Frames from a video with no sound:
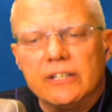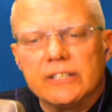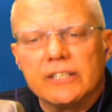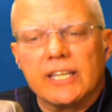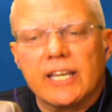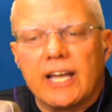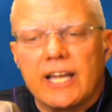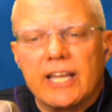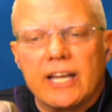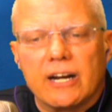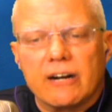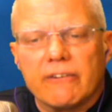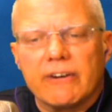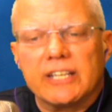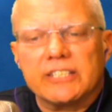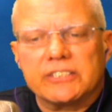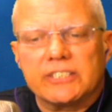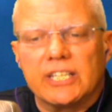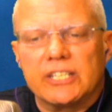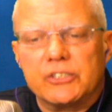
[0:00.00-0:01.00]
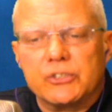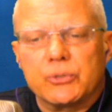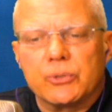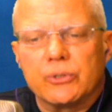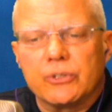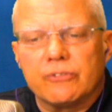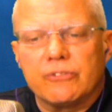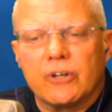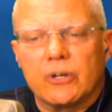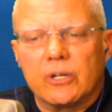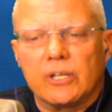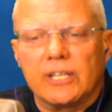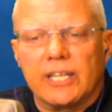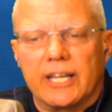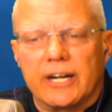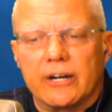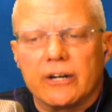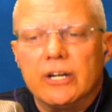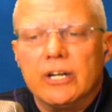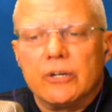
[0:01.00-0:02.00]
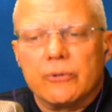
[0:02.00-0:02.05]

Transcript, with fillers: the I R S sent True the Vote a letter